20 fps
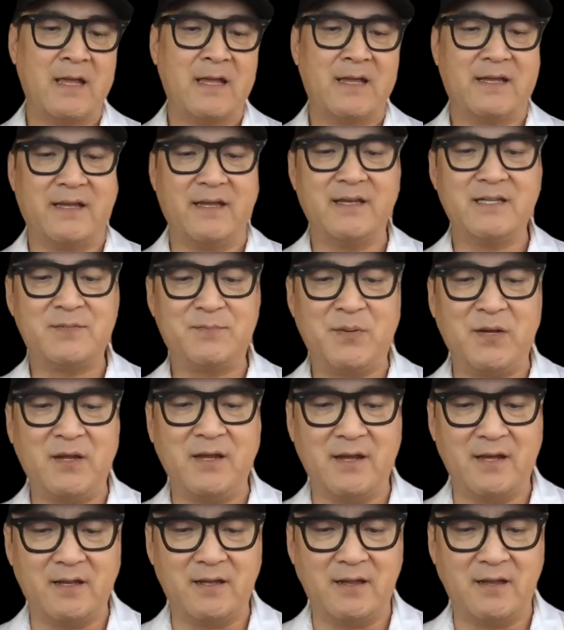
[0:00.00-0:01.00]

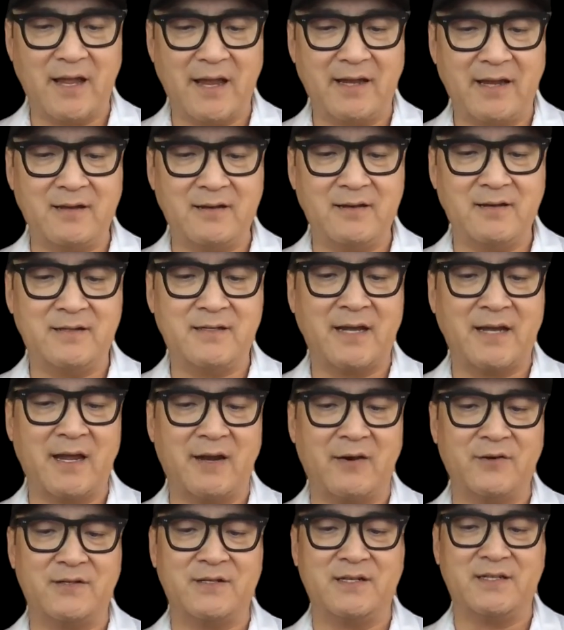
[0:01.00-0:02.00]
ESPN likened
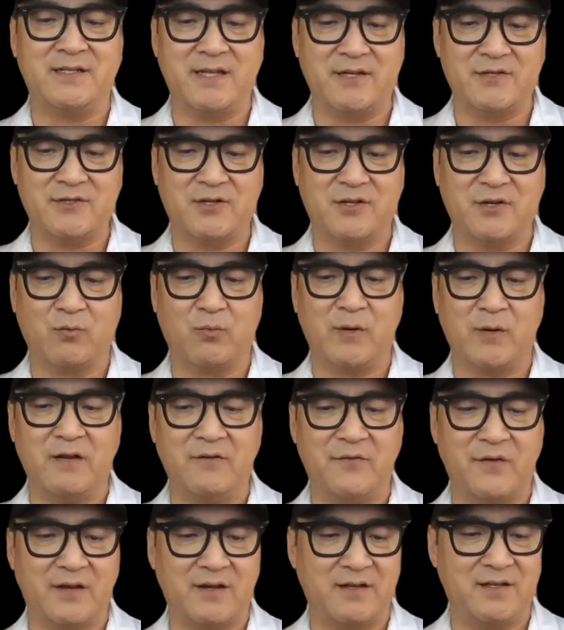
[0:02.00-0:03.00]
Tiger's decision to
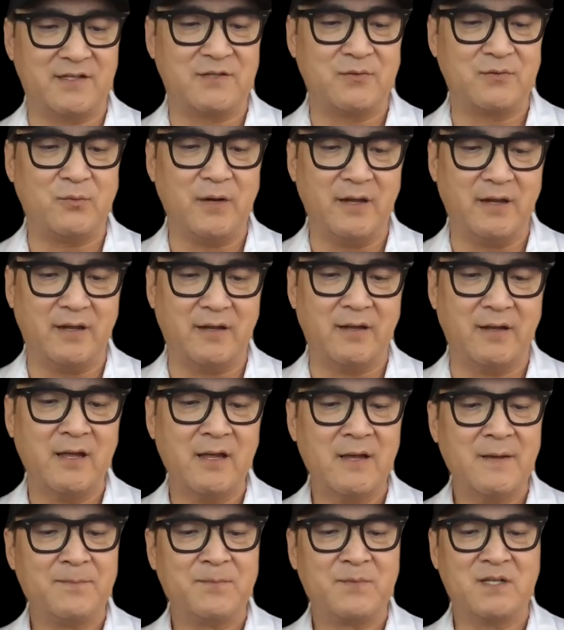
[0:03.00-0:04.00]
reinvent his swing
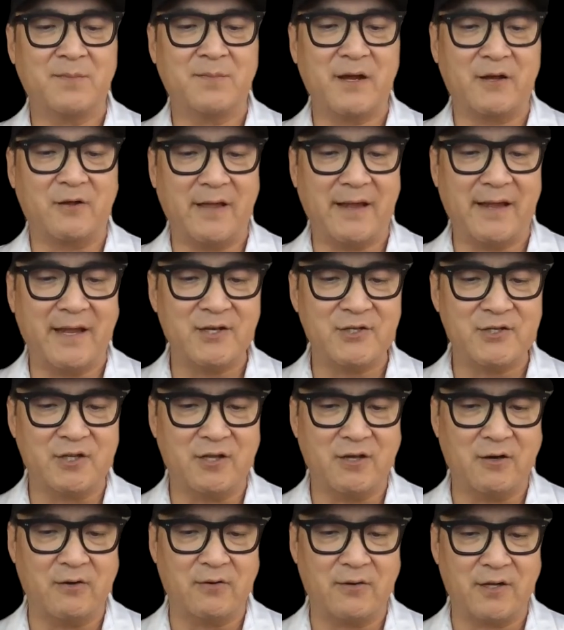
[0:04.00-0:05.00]
to
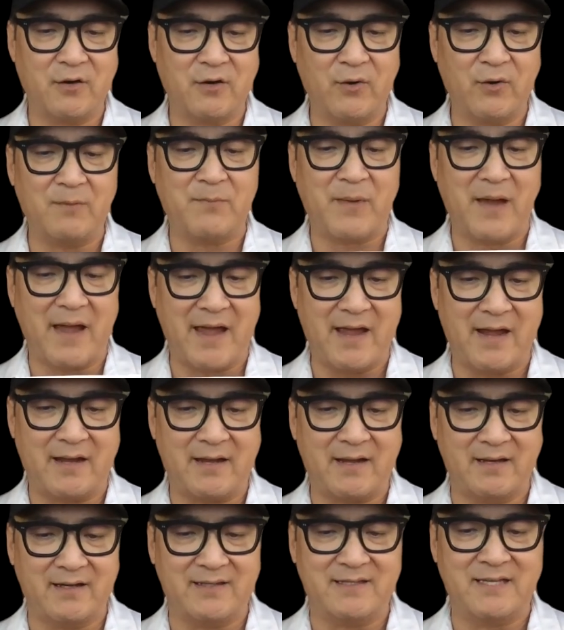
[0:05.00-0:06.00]
Michelangelo going back
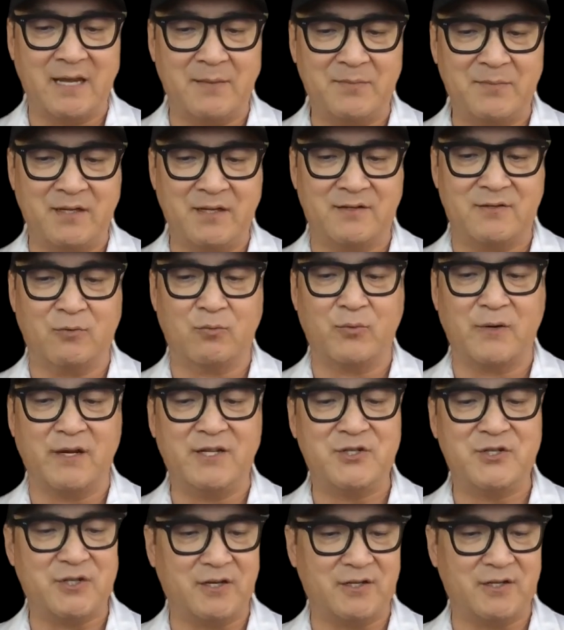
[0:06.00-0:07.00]
and attempting to
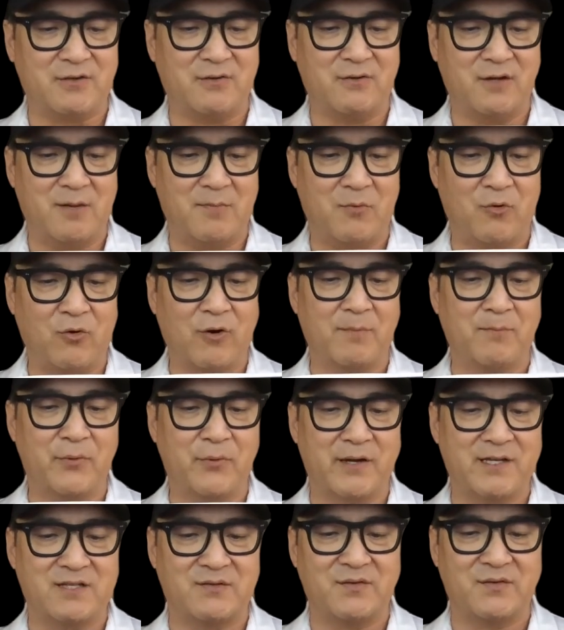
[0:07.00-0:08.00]
re-chisel a more
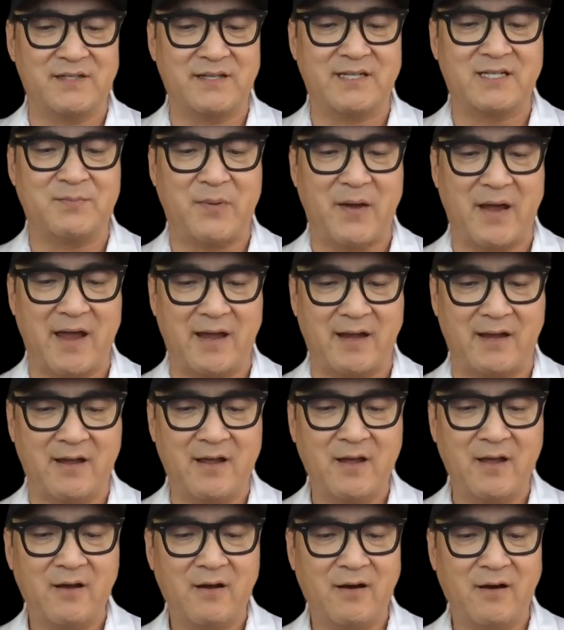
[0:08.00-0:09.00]
impressive six-pack
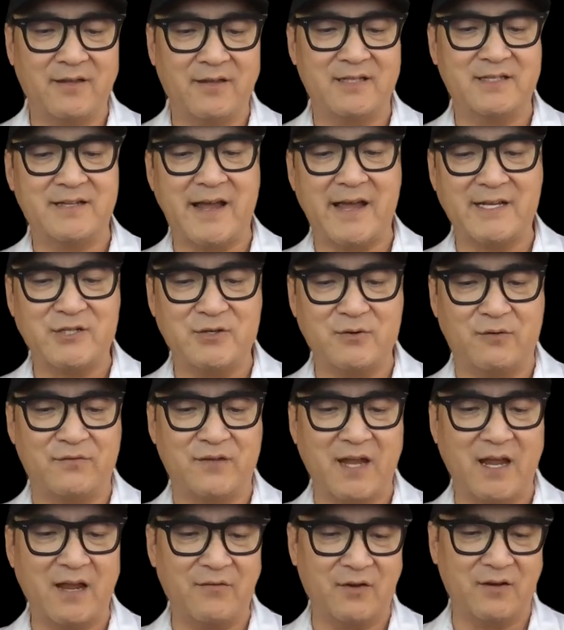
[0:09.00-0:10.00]
on a statue of
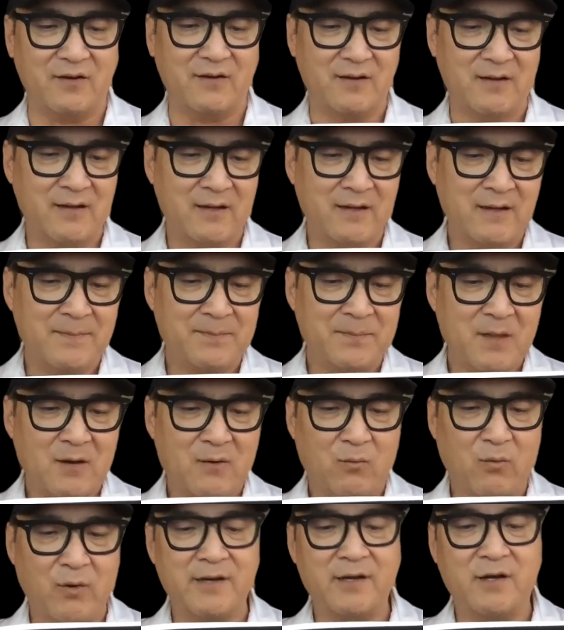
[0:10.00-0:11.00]
David.
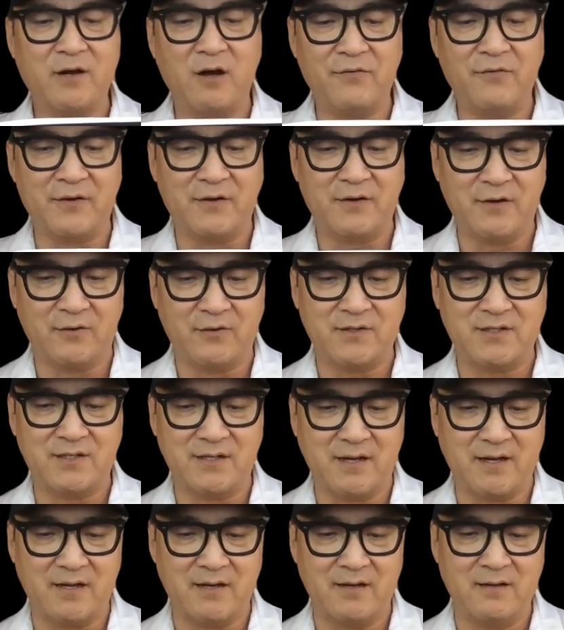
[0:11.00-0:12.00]
One golfing coach
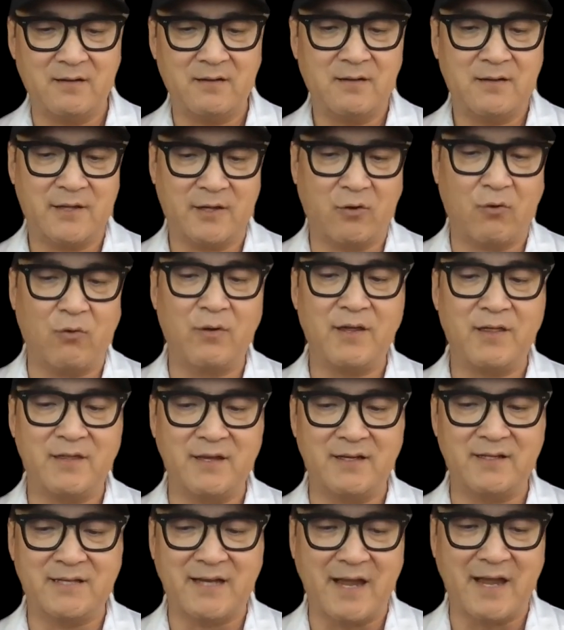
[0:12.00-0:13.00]
said, "The only
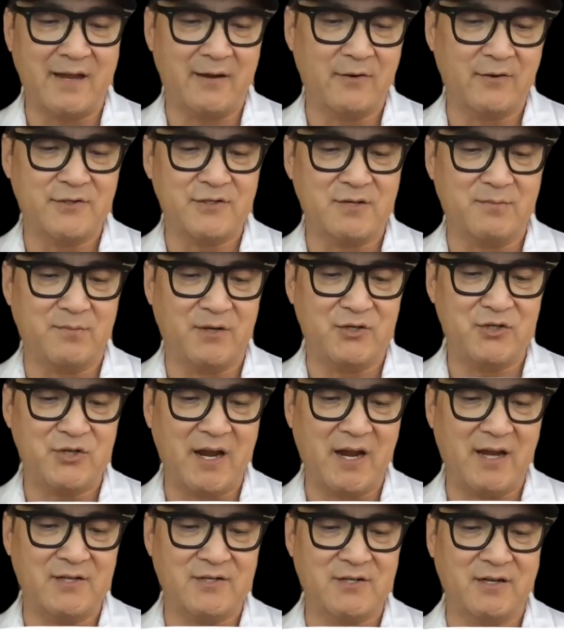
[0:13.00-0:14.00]
thing Tiger should be
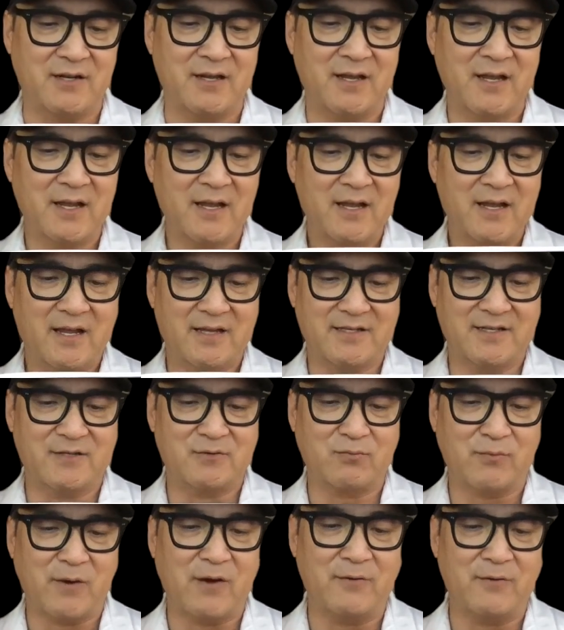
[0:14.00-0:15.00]
changing is his
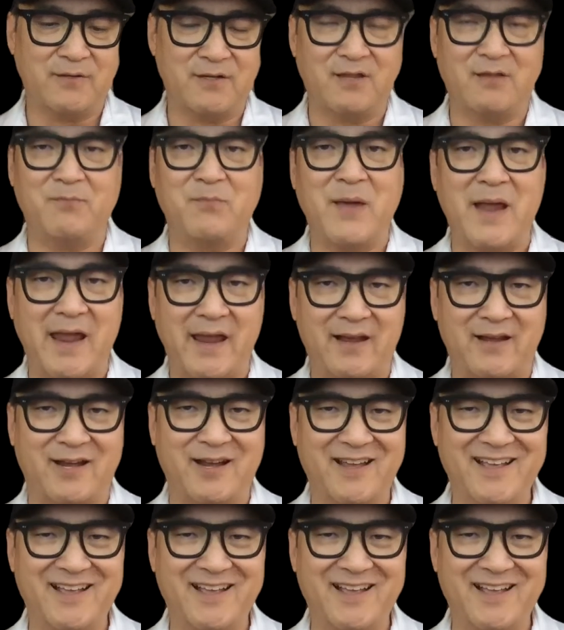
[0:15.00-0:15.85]
route to the bank."